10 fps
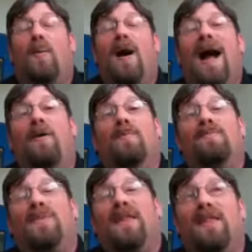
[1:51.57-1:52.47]
Wow.
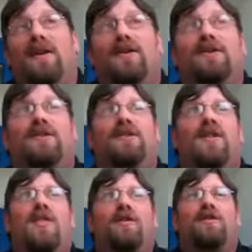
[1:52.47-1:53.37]
There's
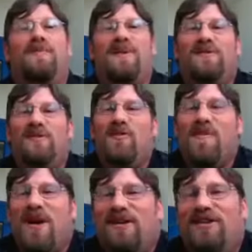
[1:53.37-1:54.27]
been so
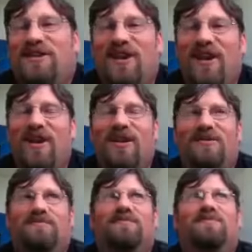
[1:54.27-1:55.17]
much
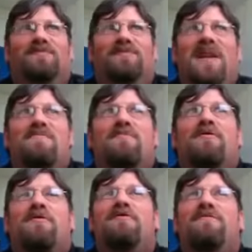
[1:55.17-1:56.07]

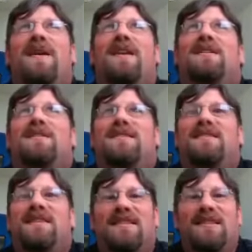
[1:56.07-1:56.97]
improvement
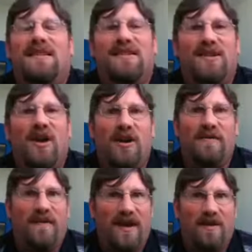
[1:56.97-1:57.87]
since the start
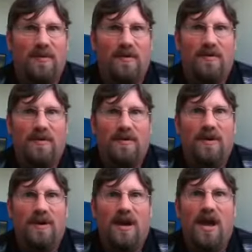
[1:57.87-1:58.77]
of animal
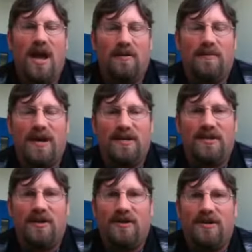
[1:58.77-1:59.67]

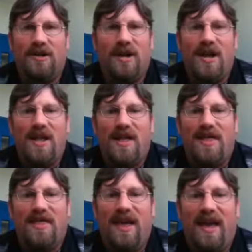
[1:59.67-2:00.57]
research
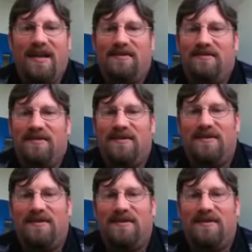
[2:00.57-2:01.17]
that